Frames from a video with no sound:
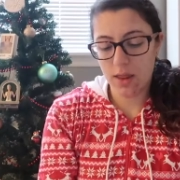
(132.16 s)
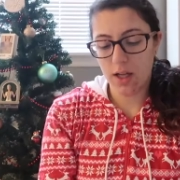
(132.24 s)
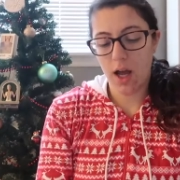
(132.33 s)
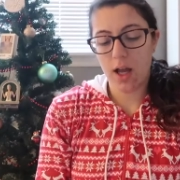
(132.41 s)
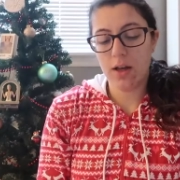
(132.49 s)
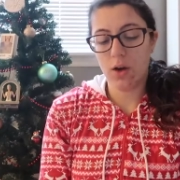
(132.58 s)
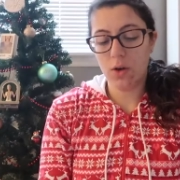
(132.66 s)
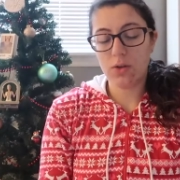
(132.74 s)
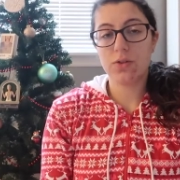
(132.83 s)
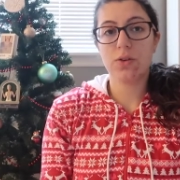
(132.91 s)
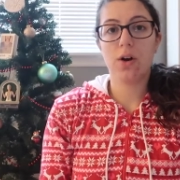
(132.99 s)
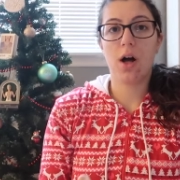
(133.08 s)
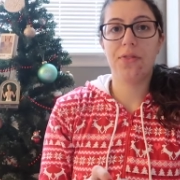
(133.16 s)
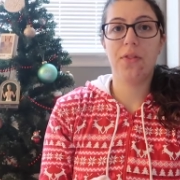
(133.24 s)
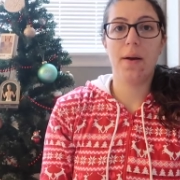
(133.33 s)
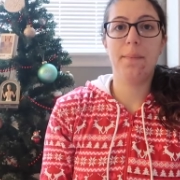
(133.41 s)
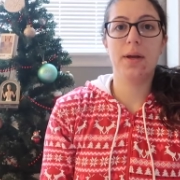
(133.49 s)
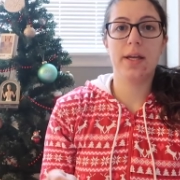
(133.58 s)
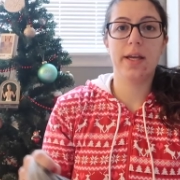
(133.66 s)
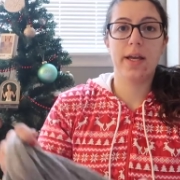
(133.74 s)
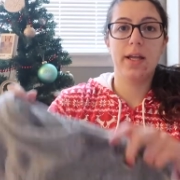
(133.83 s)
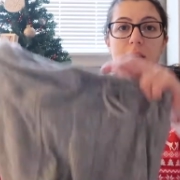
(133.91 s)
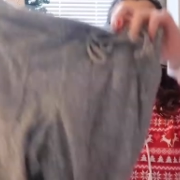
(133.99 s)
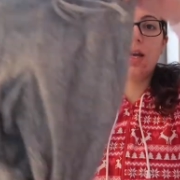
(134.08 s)
and then I also got them
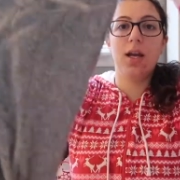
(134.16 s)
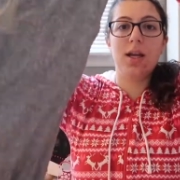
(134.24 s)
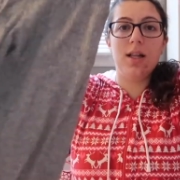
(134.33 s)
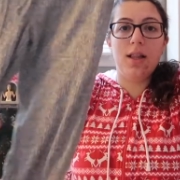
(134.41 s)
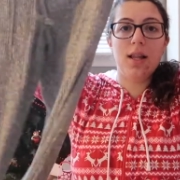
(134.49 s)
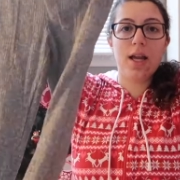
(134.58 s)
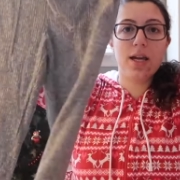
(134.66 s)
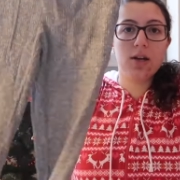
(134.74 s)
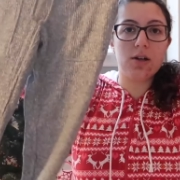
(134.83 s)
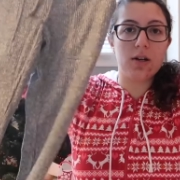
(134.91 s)
in a light